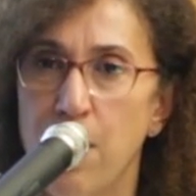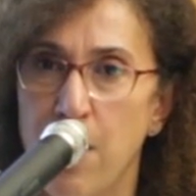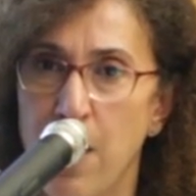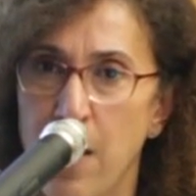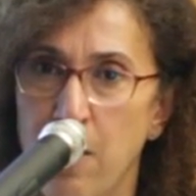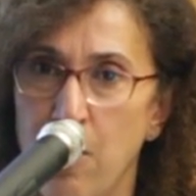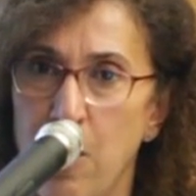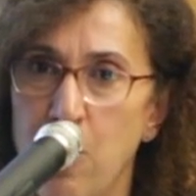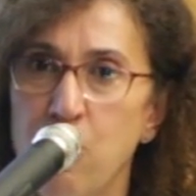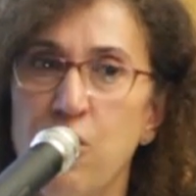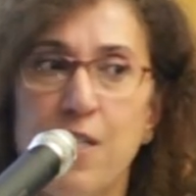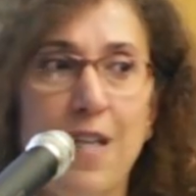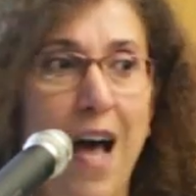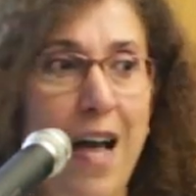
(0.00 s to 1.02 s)
the
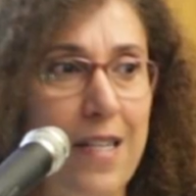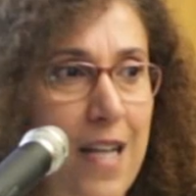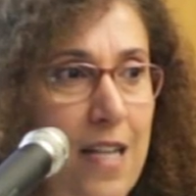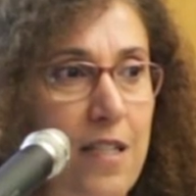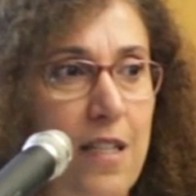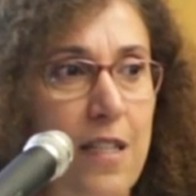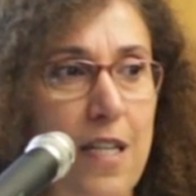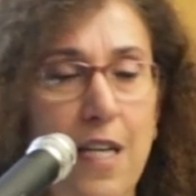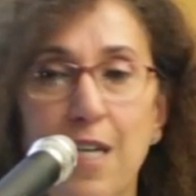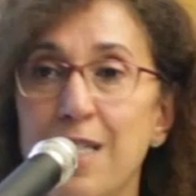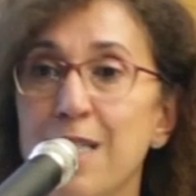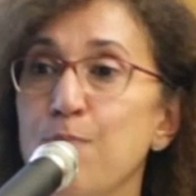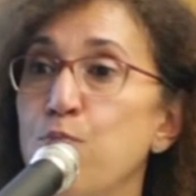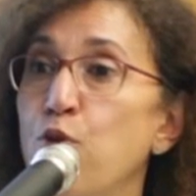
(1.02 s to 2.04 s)
religious identity
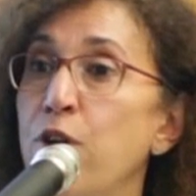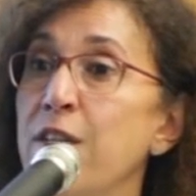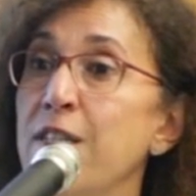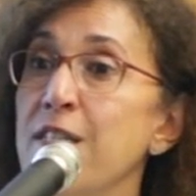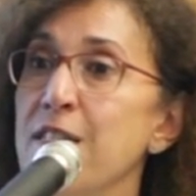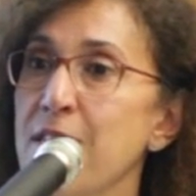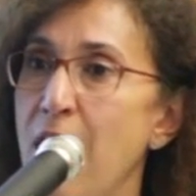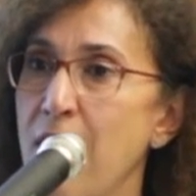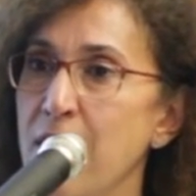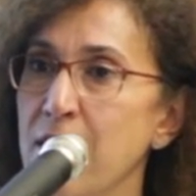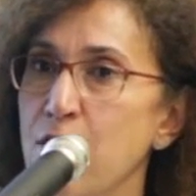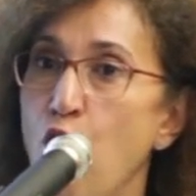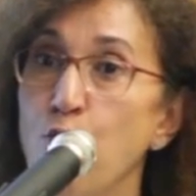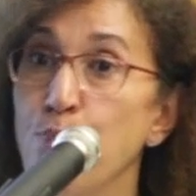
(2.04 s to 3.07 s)
is
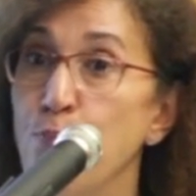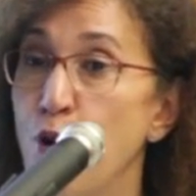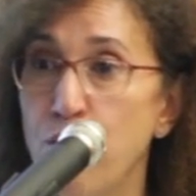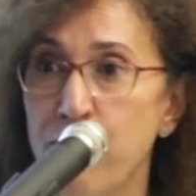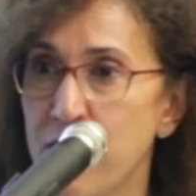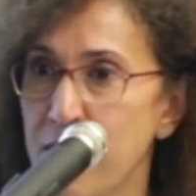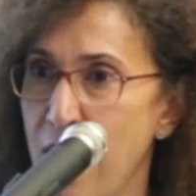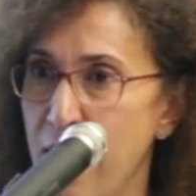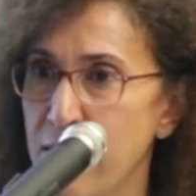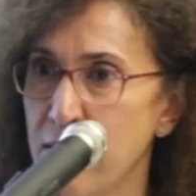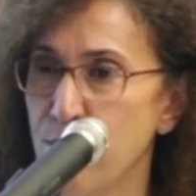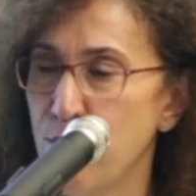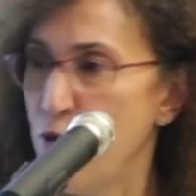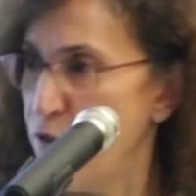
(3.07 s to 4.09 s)
politicized on both
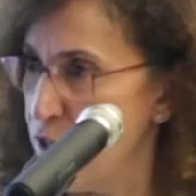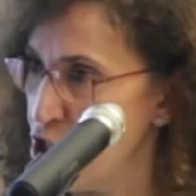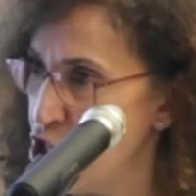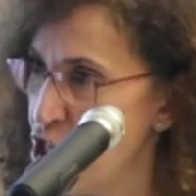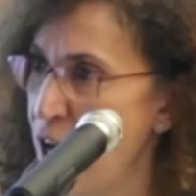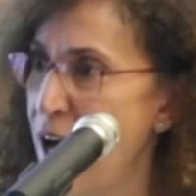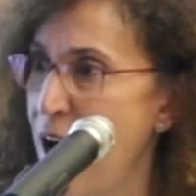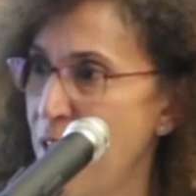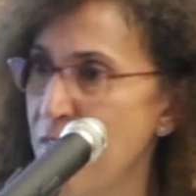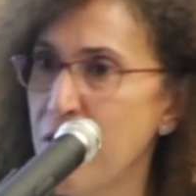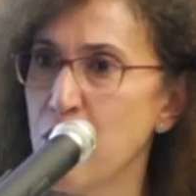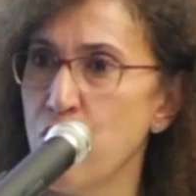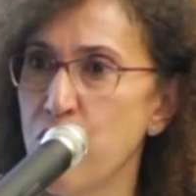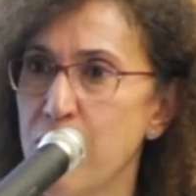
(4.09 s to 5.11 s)
sides, both the Shia and
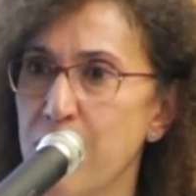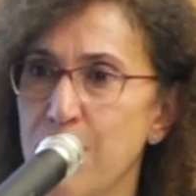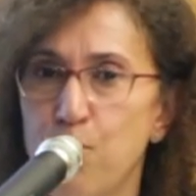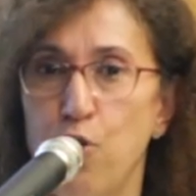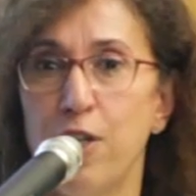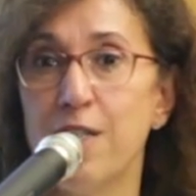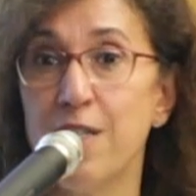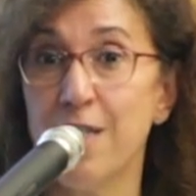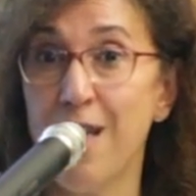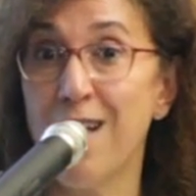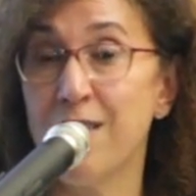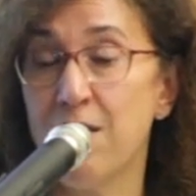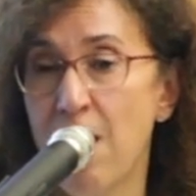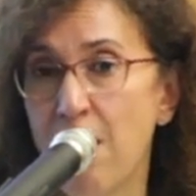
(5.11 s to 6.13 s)
the Sunnis
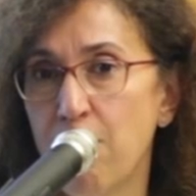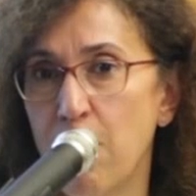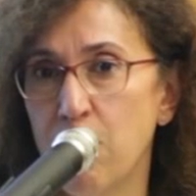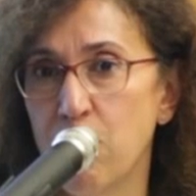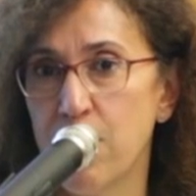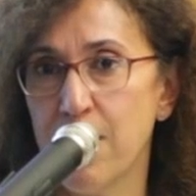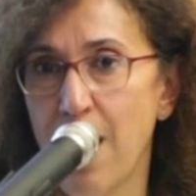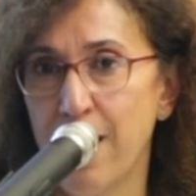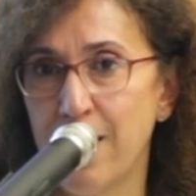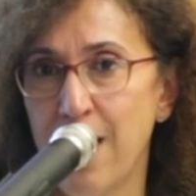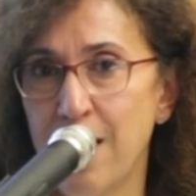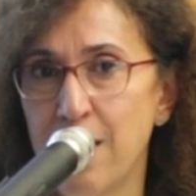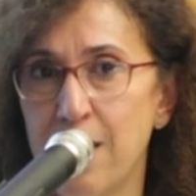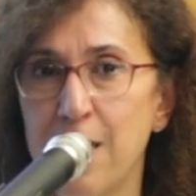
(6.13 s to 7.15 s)
politicize their religious
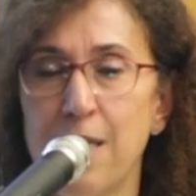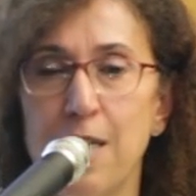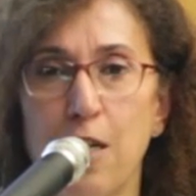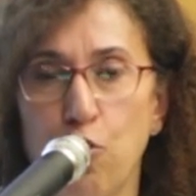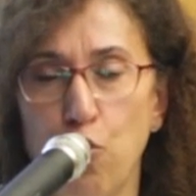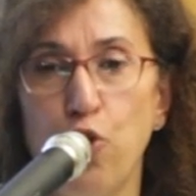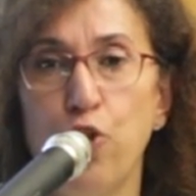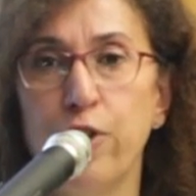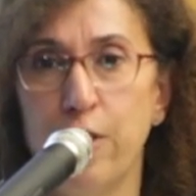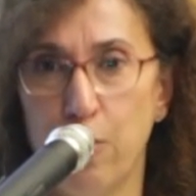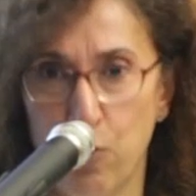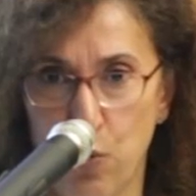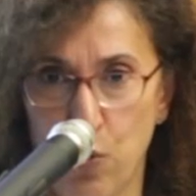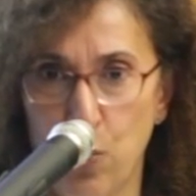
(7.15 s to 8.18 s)
identities in order
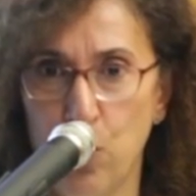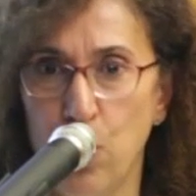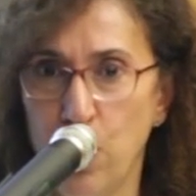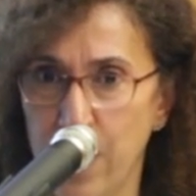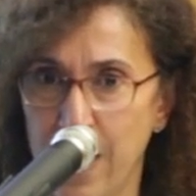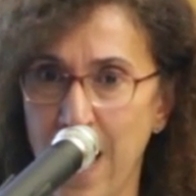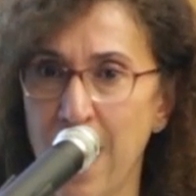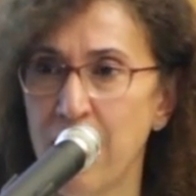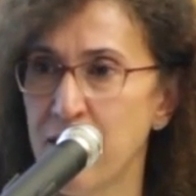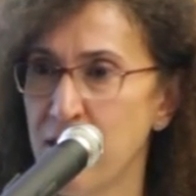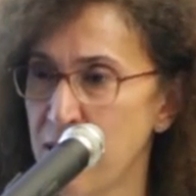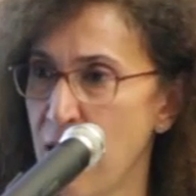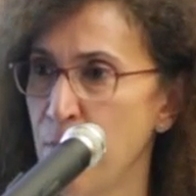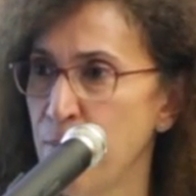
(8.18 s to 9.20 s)
to gain
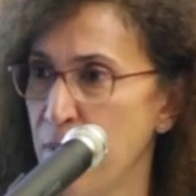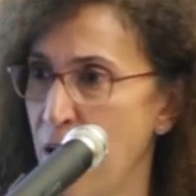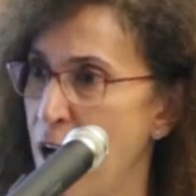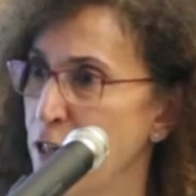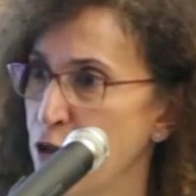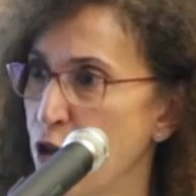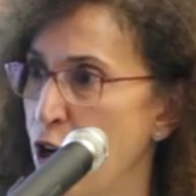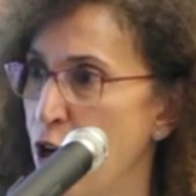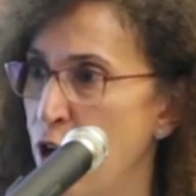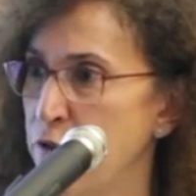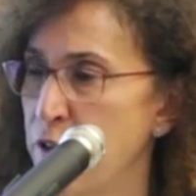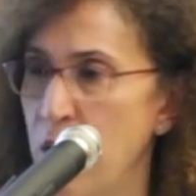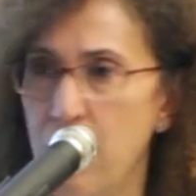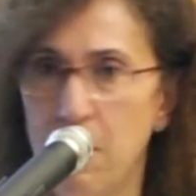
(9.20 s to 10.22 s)
some kind
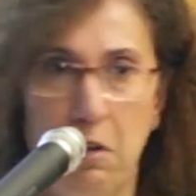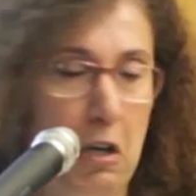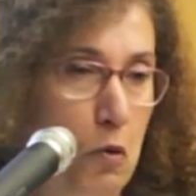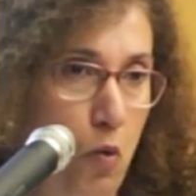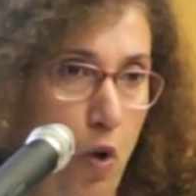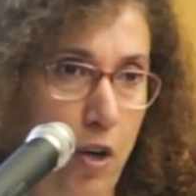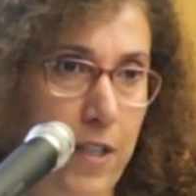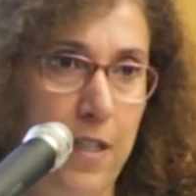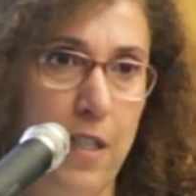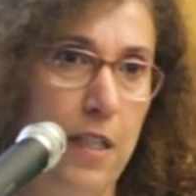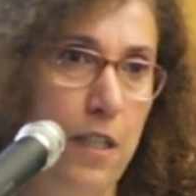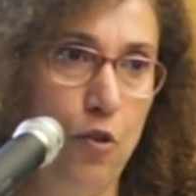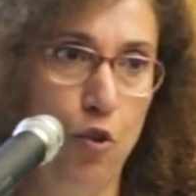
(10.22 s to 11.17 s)
of equality